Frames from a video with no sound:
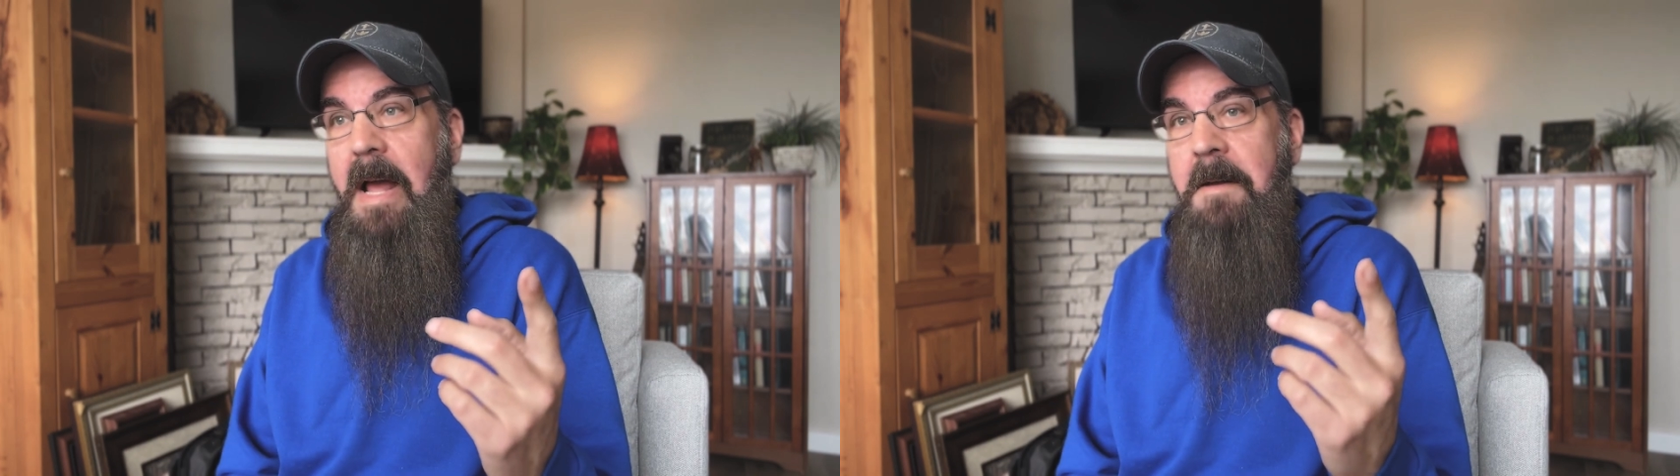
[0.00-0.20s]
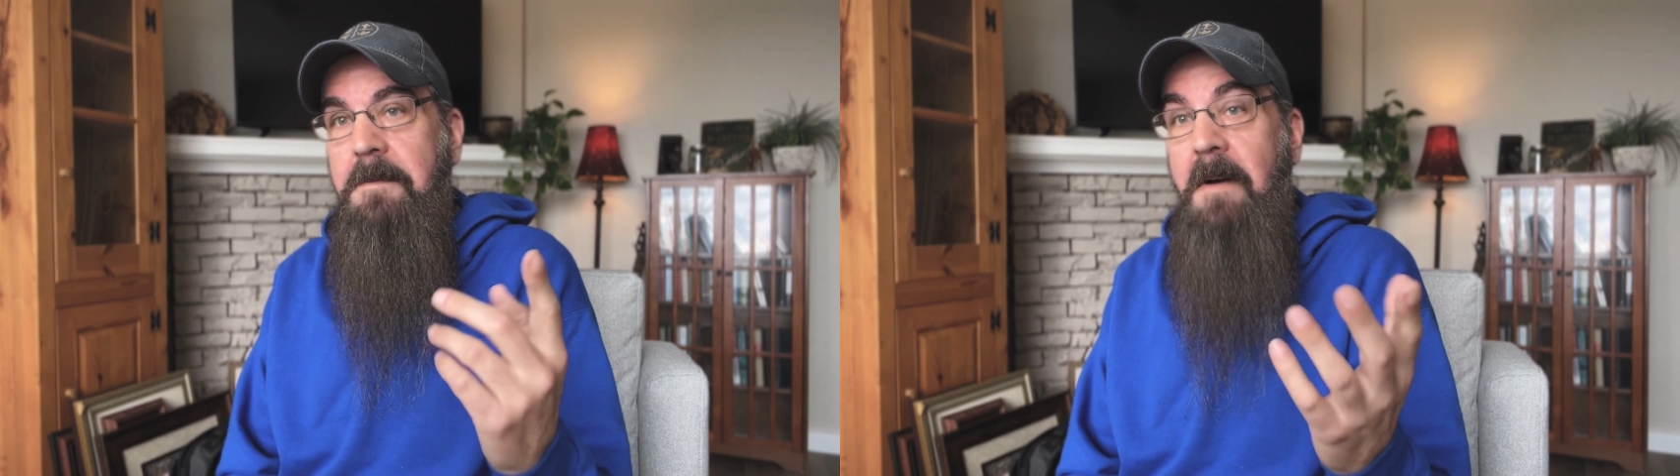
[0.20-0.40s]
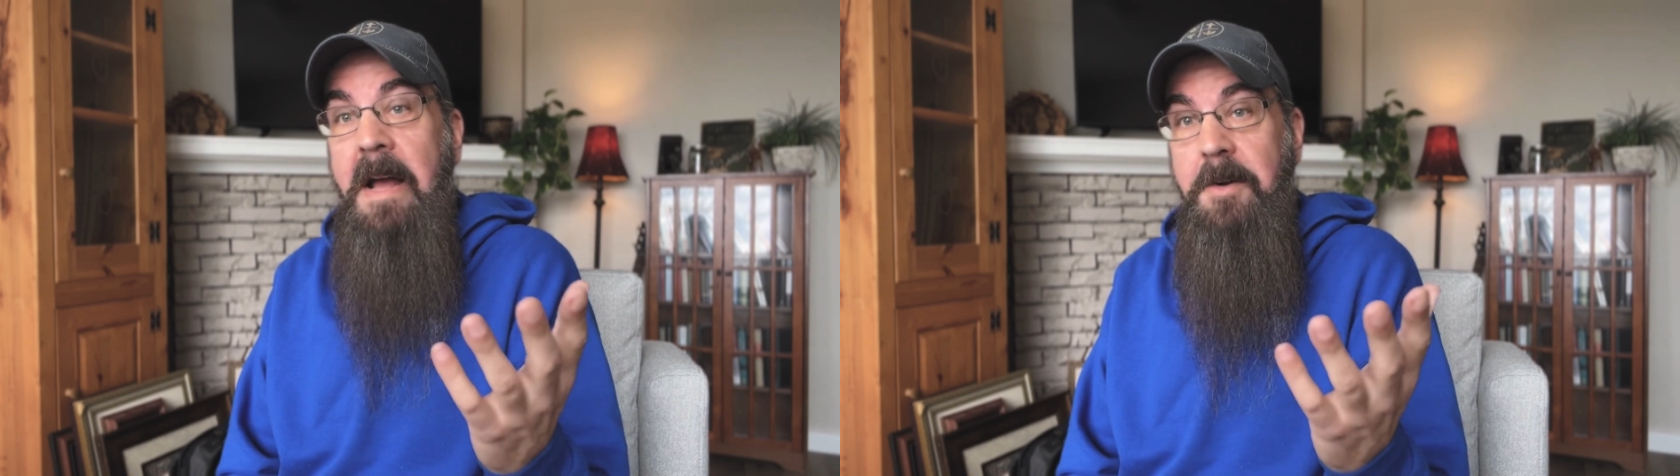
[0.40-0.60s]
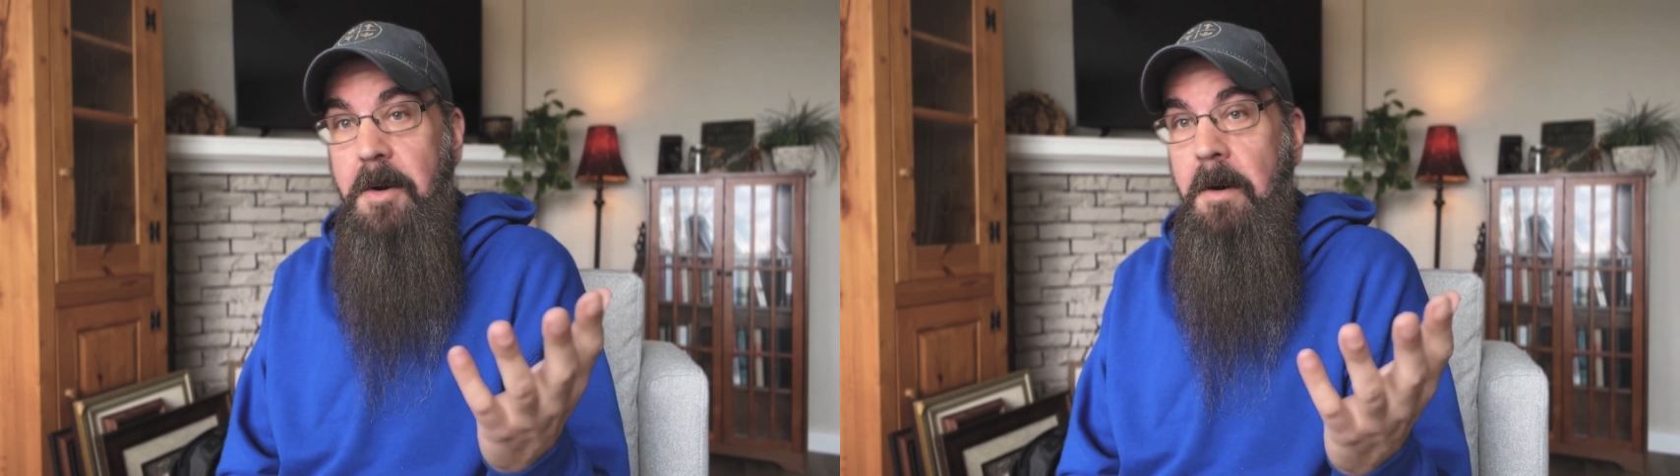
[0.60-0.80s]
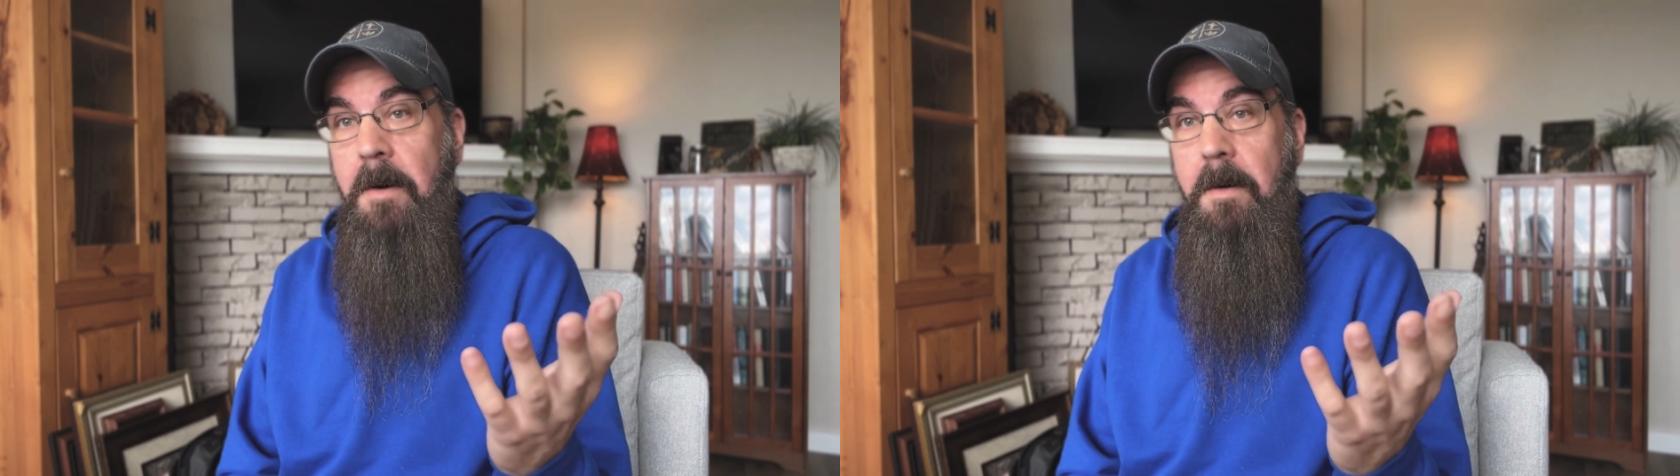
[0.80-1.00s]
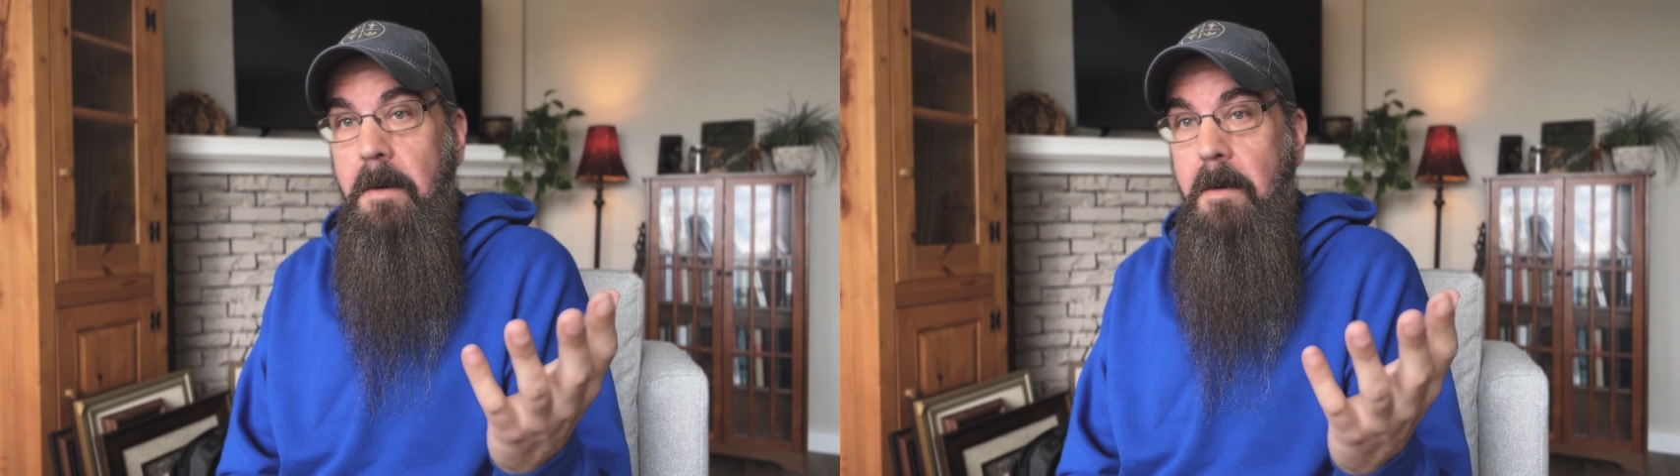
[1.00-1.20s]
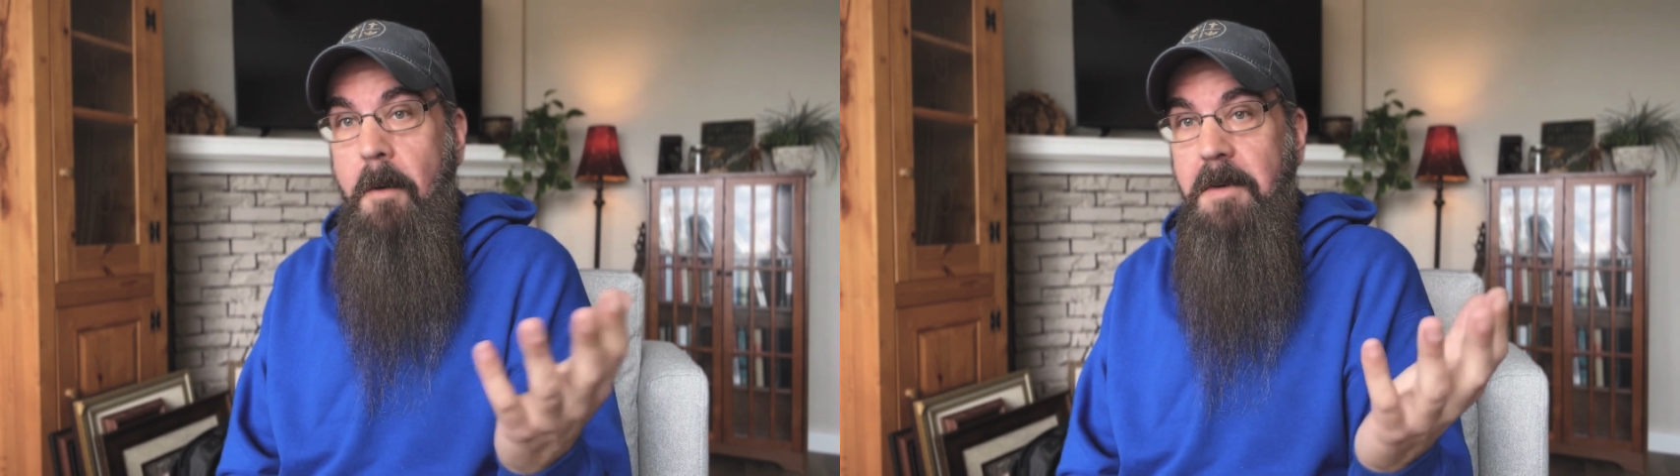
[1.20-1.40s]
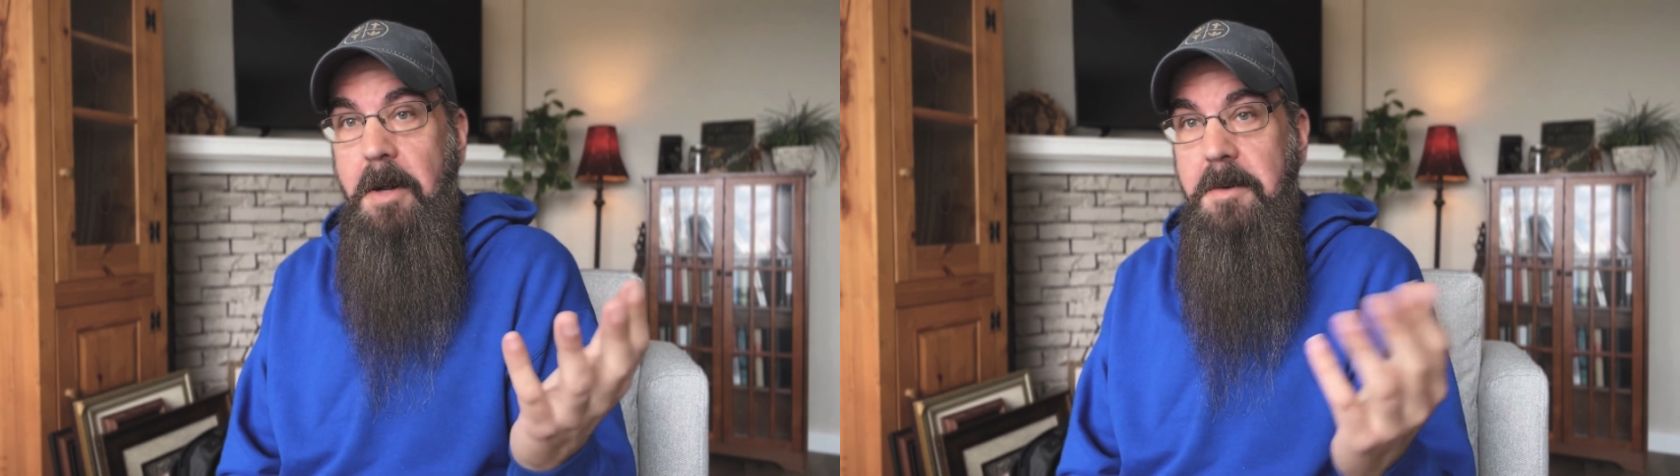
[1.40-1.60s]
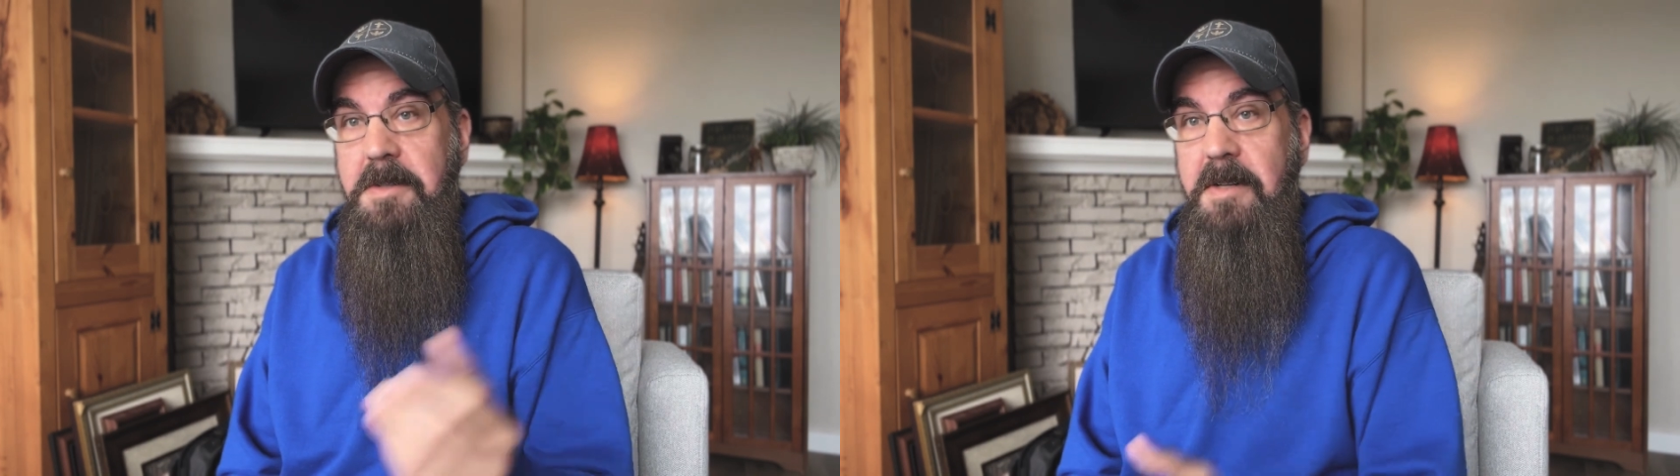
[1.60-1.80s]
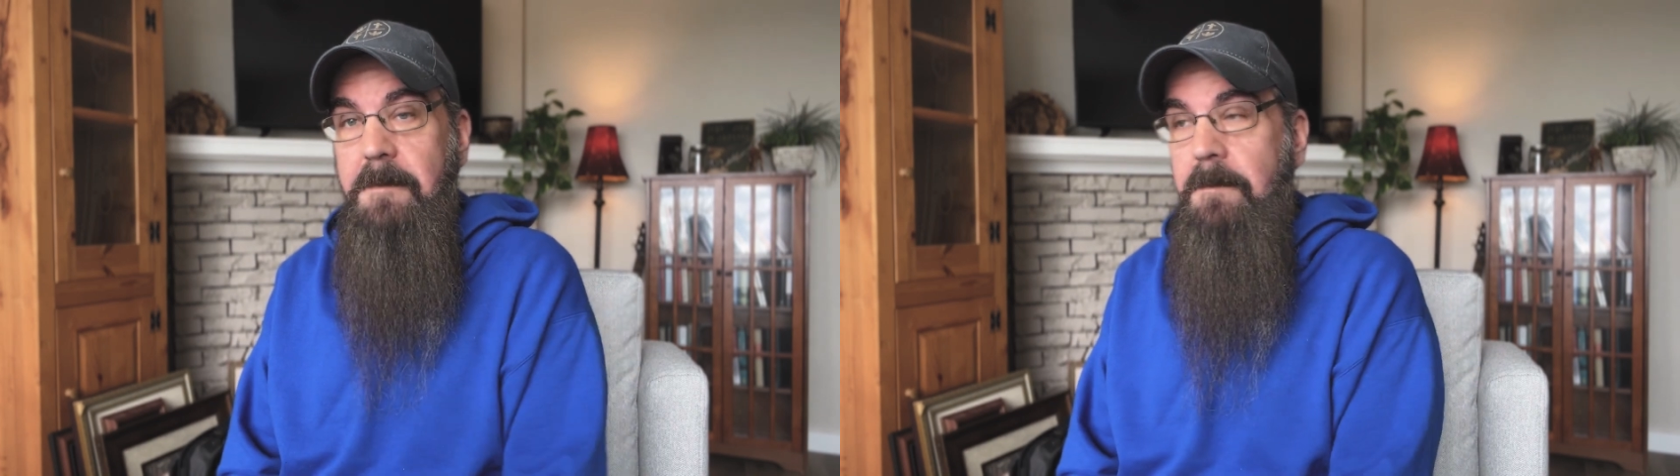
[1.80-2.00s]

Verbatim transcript: and find her overdosed.